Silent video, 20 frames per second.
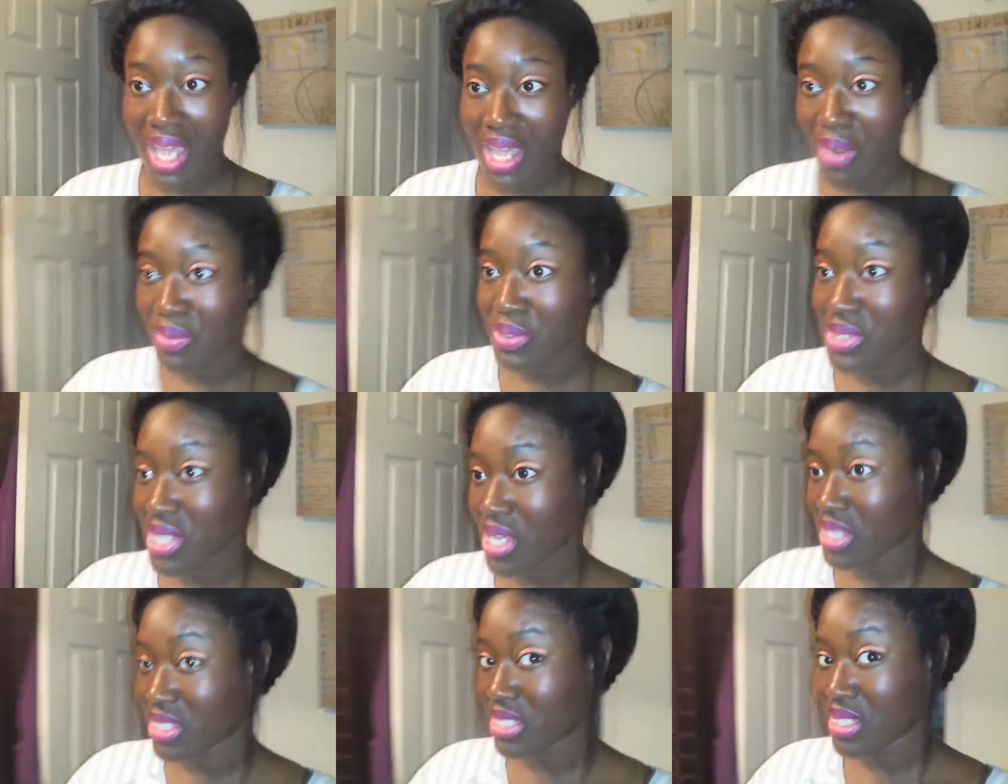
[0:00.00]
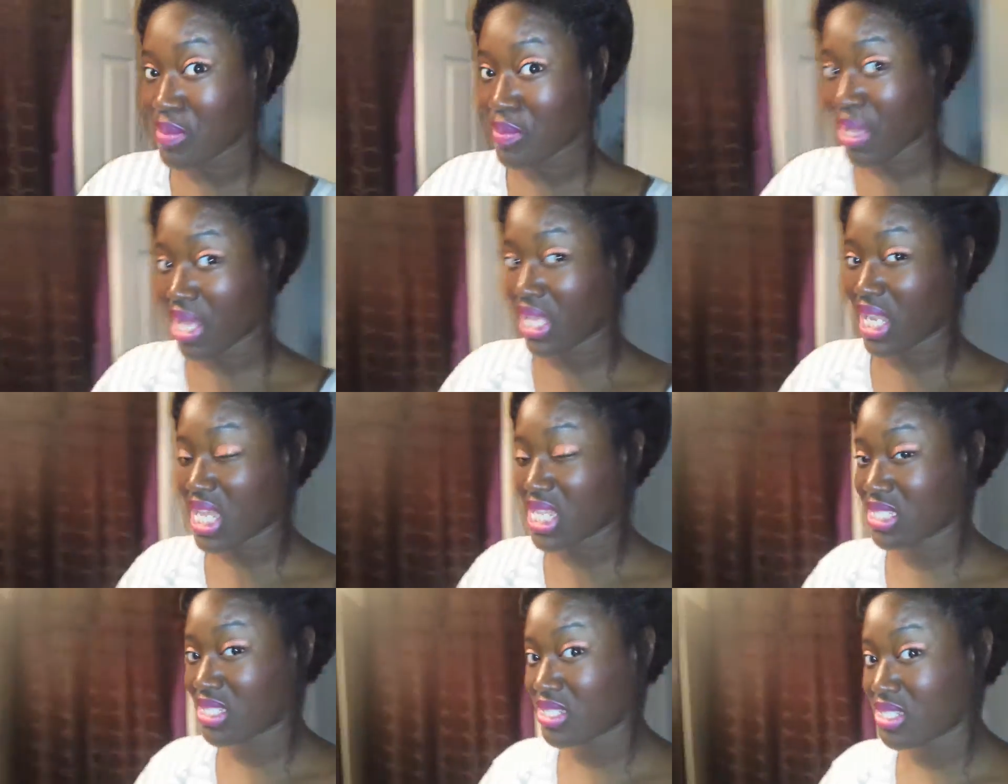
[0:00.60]
I don't want y'all to see my
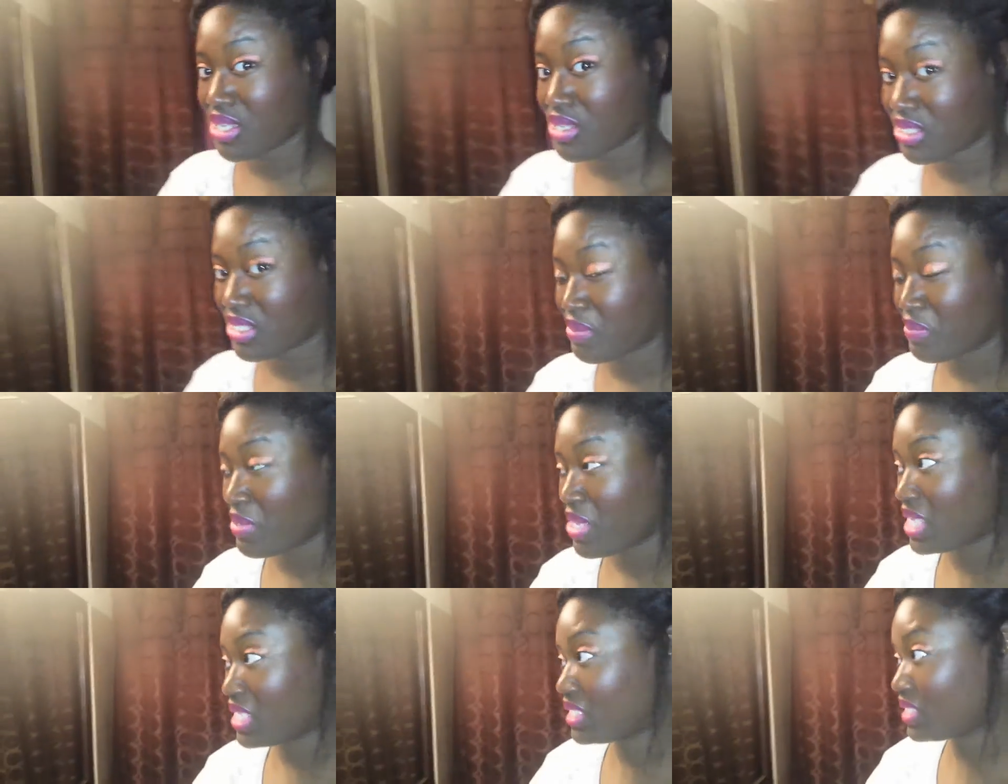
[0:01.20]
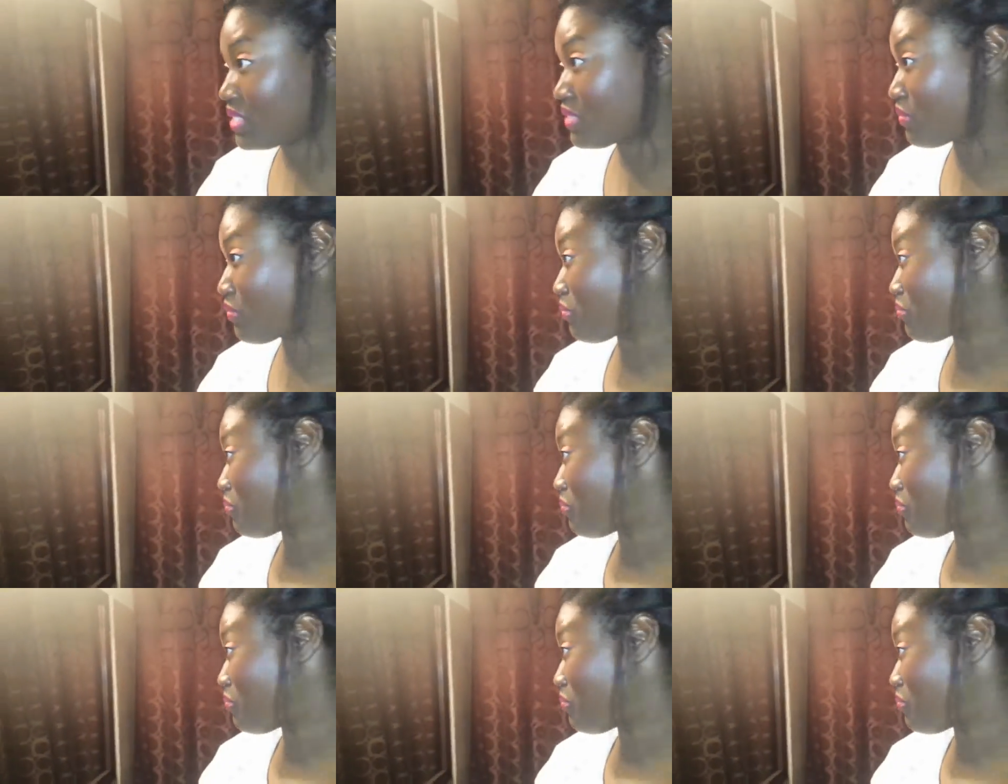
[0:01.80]
closet though, it's a mess.